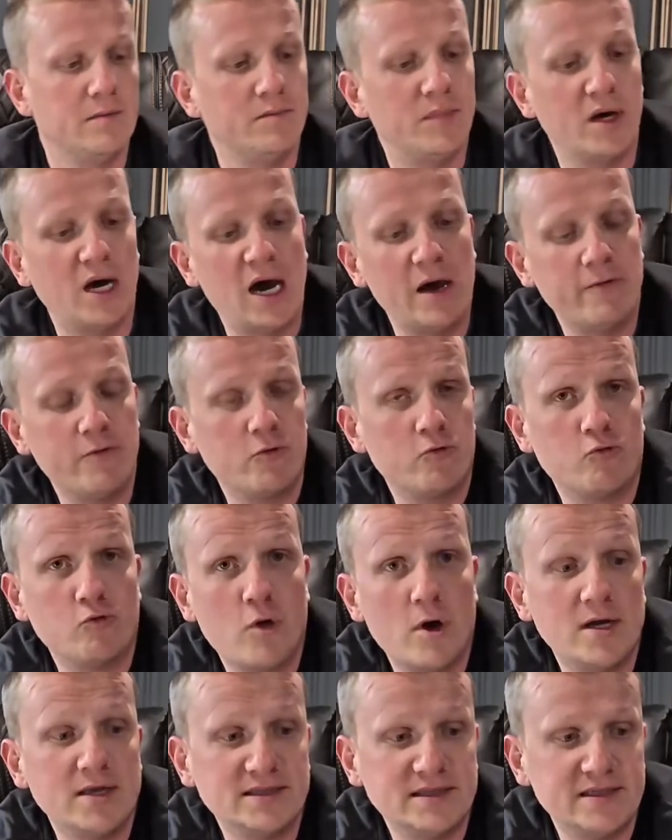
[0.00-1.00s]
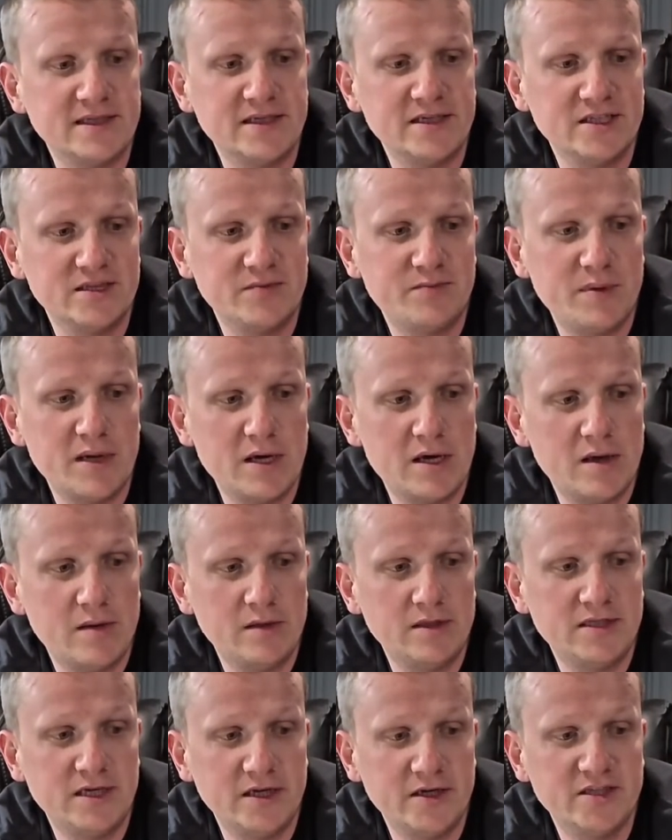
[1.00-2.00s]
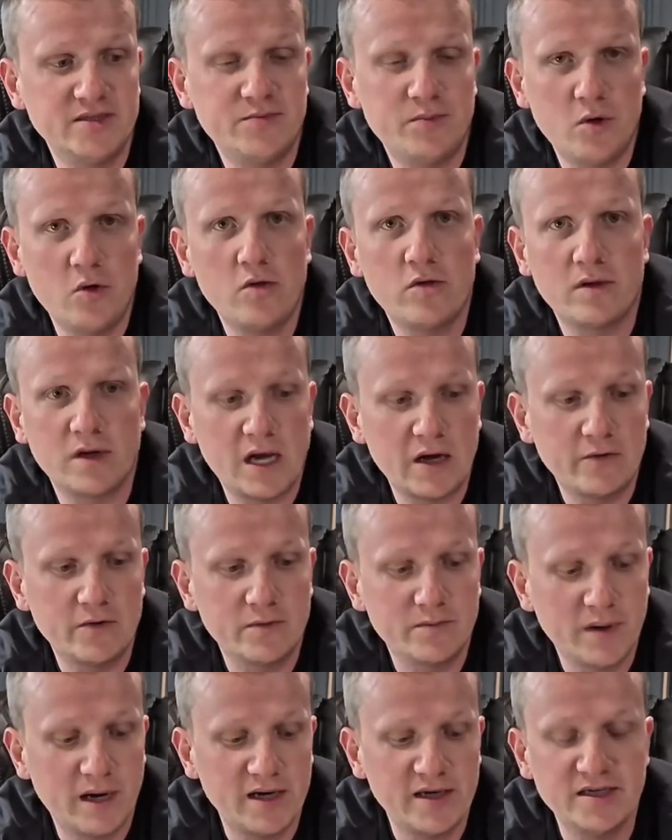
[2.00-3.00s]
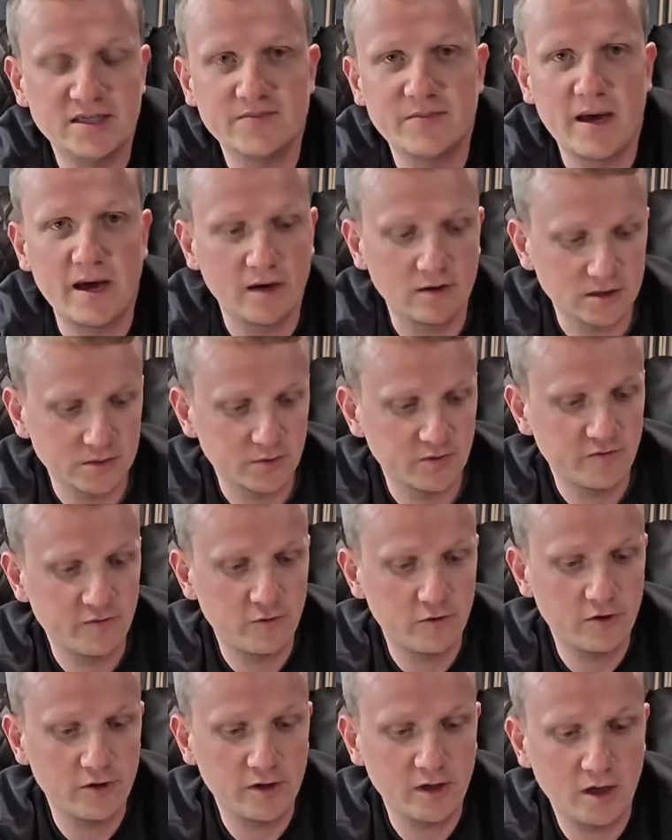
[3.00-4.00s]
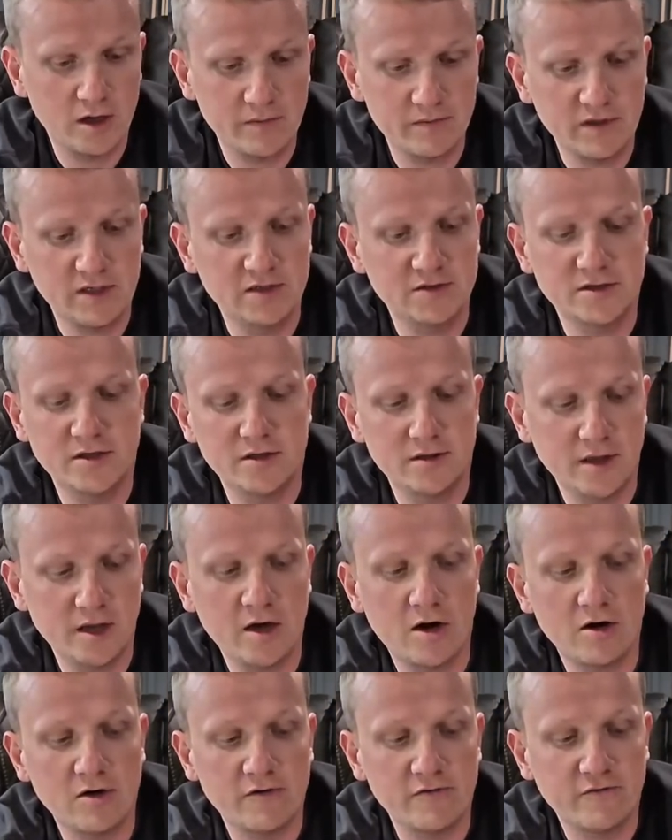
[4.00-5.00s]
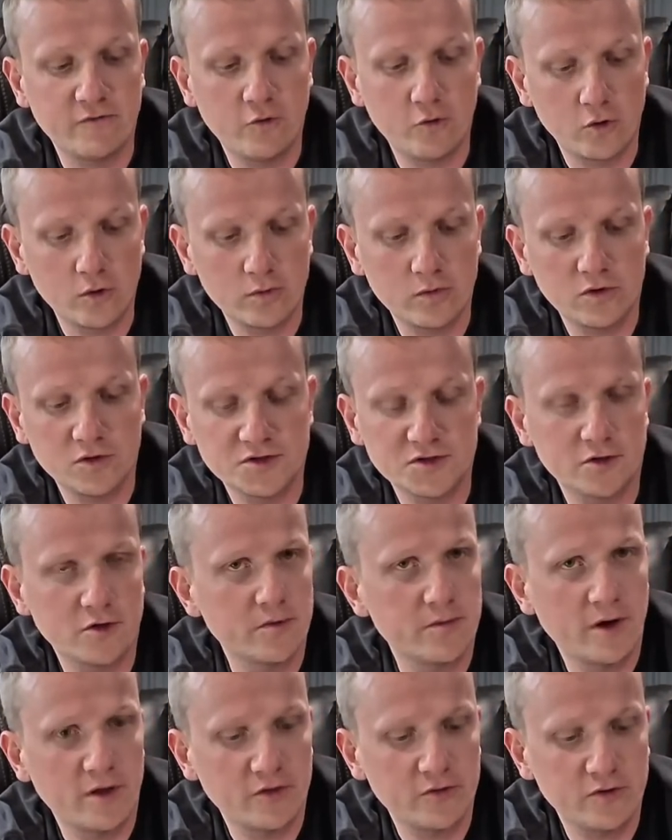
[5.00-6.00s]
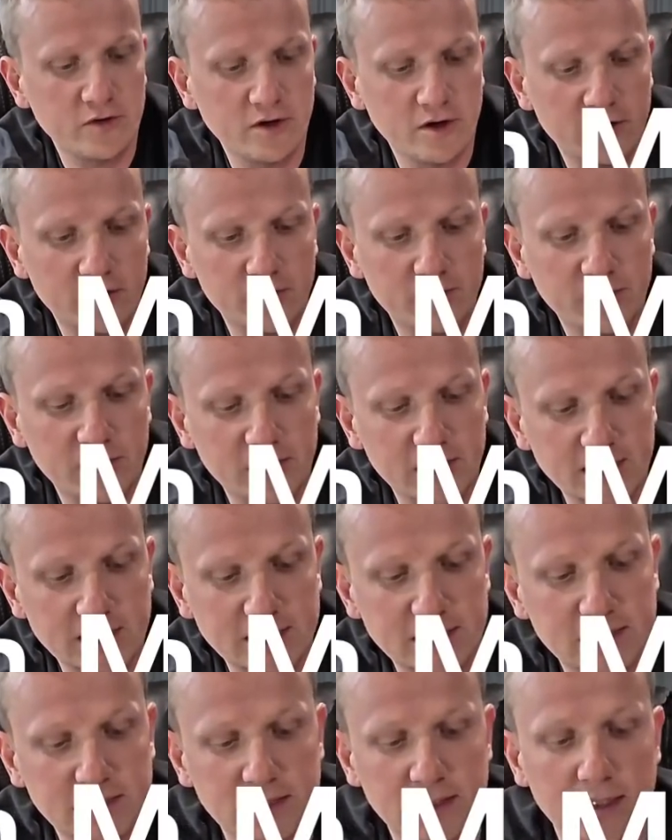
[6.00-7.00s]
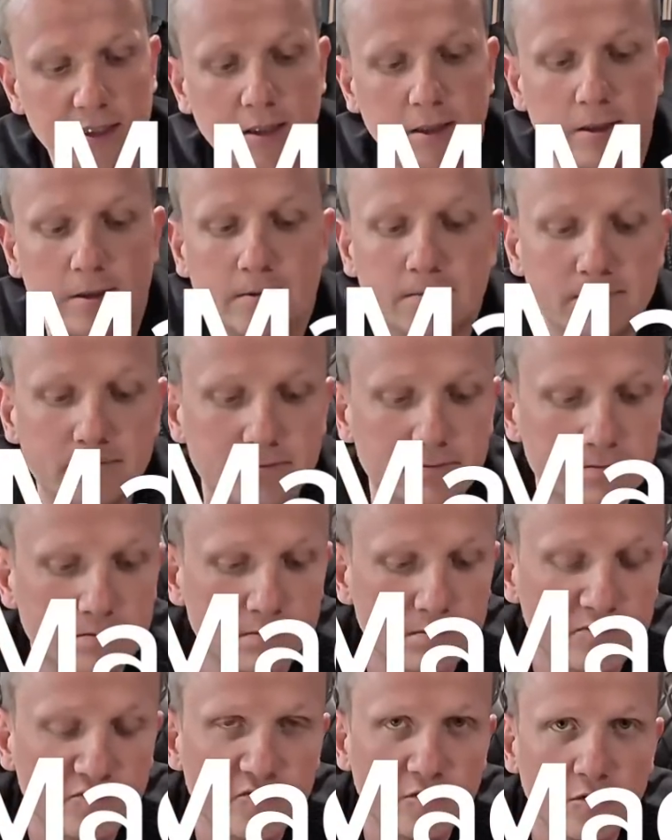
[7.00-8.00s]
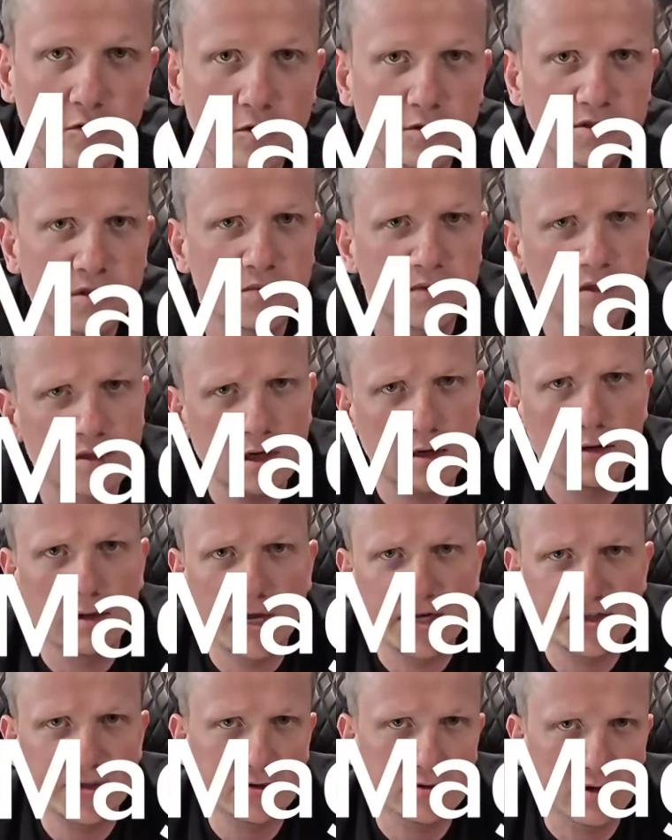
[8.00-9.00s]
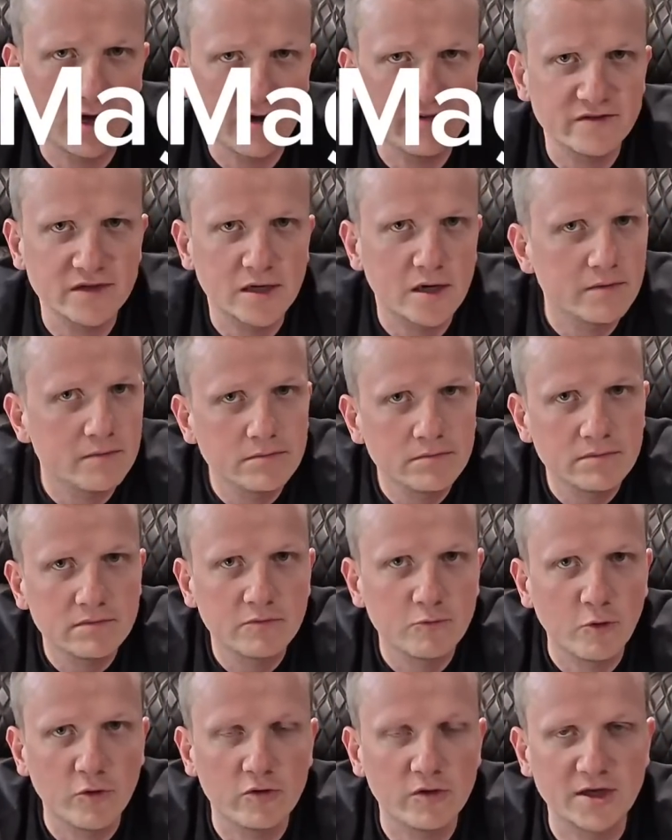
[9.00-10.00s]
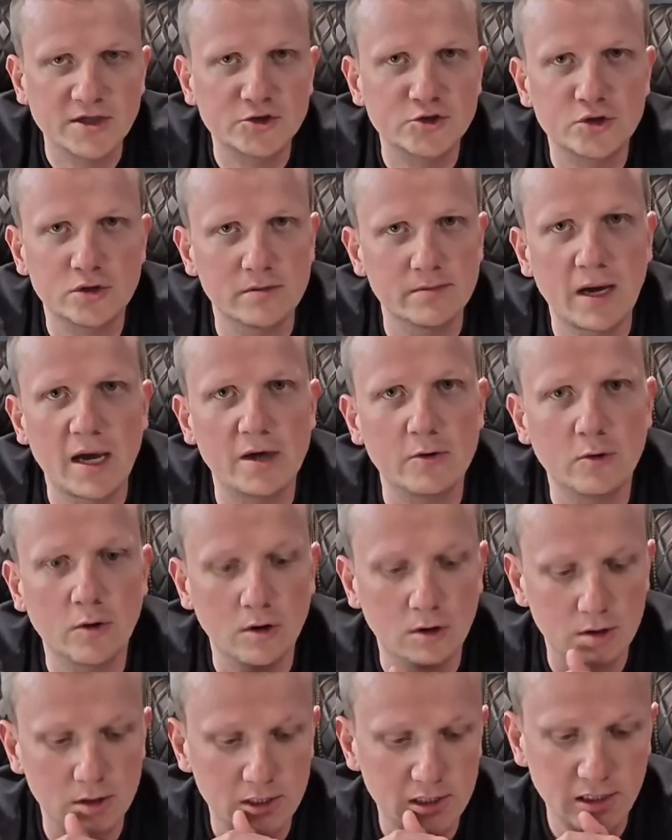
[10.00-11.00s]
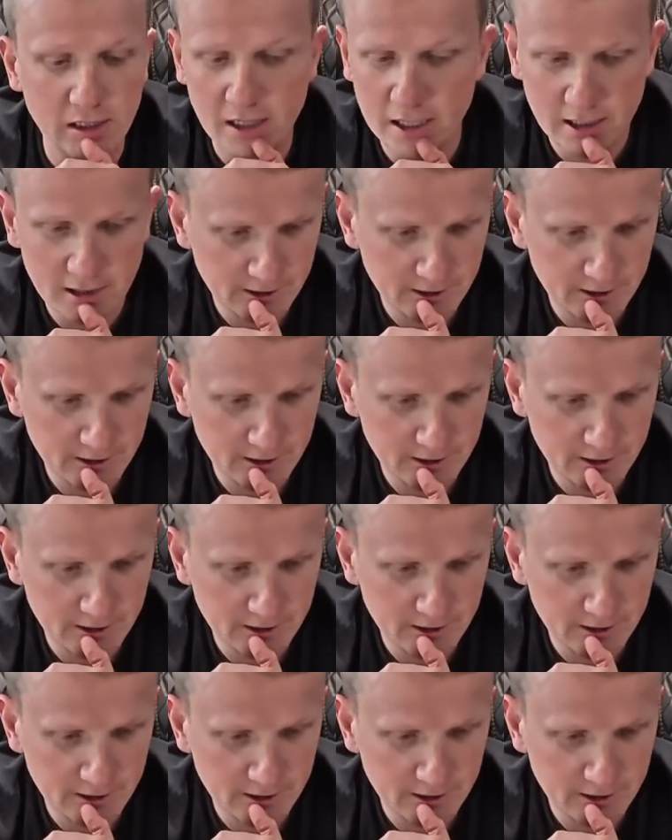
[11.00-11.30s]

I would run to his booth and I would buy his paddles before they're gone because they are affordable. So they're about 300 bucks. For something that'll last your lifetime with extreme high quality.